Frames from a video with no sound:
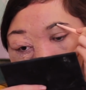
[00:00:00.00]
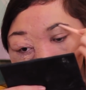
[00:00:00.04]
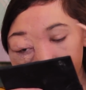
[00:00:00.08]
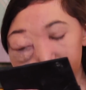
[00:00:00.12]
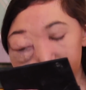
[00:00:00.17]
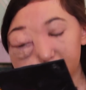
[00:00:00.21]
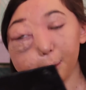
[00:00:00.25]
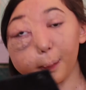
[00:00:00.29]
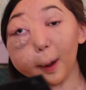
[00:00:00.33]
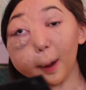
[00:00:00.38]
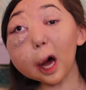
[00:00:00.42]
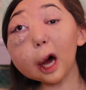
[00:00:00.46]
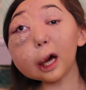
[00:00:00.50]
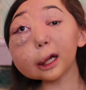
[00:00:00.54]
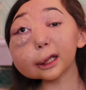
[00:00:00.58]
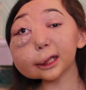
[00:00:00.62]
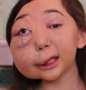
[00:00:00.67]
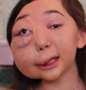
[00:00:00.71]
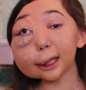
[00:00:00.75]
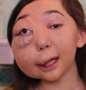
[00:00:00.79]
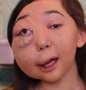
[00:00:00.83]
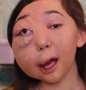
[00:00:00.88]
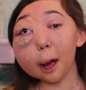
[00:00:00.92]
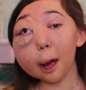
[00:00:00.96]

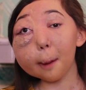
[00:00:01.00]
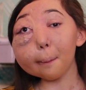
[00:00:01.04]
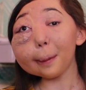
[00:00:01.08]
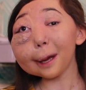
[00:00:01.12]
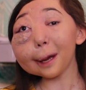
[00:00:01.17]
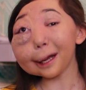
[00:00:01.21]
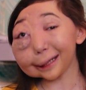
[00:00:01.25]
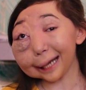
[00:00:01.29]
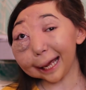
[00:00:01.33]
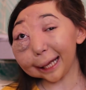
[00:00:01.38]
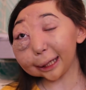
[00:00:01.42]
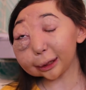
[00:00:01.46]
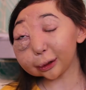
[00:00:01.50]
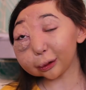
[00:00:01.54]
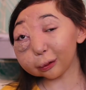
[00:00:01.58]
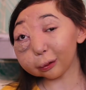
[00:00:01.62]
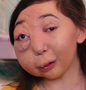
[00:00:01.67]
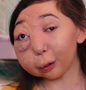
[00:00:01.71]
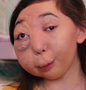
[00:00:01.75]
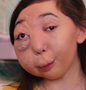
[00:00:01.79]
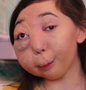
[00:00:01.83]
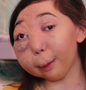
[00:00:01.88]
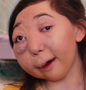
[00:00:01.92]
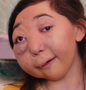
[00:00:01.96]
sparse but
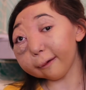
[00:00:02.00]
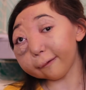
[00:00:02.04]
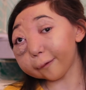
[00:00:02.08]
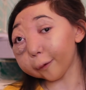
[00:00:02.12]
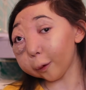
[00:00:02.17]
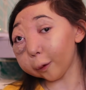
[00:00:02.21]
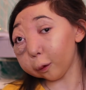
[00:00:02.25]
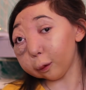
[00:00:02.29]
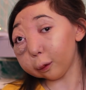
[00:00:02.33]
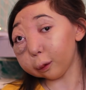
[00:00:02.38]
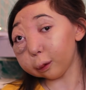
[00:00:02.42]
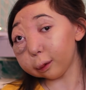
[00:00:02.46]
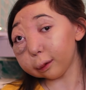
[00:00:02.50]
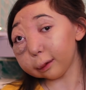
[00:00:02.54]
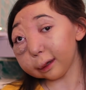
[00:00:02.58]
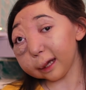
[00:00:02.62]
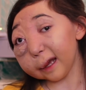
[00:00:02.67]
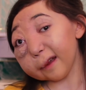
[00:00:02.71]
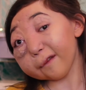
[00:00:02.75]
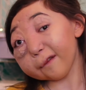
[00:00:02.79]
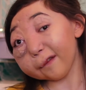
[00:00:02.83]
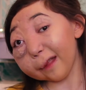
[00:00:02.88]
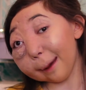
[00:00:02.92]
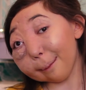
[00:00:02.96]
natural but full,
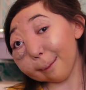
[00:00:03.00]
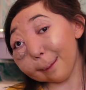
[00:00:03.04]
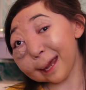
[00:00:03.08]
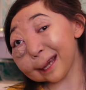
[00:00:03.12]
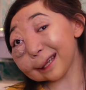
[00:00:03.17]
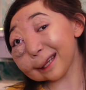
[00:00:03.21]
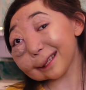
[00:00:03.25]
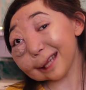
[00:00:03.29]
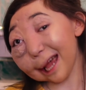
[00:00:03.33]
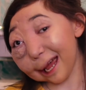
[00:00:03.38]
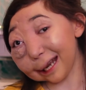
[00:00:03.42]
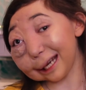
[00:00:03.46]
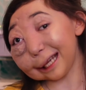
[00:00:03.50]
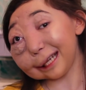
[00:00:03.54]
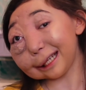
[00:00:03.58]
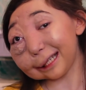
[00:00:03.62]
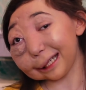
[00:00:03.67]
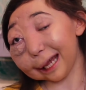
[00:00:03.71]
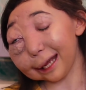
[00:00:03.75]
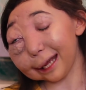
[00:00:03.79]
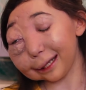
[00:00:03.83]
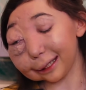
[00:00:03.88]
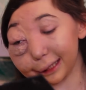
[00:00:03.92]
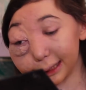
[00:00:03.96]
if that makes any
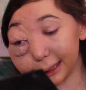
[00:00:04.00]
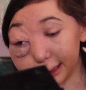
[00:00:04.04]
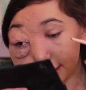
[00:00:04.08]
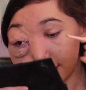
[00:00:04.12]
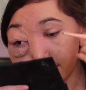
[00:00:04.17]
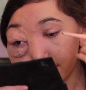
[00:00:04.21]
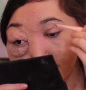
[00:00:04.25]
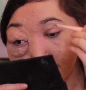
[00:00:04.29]
sense.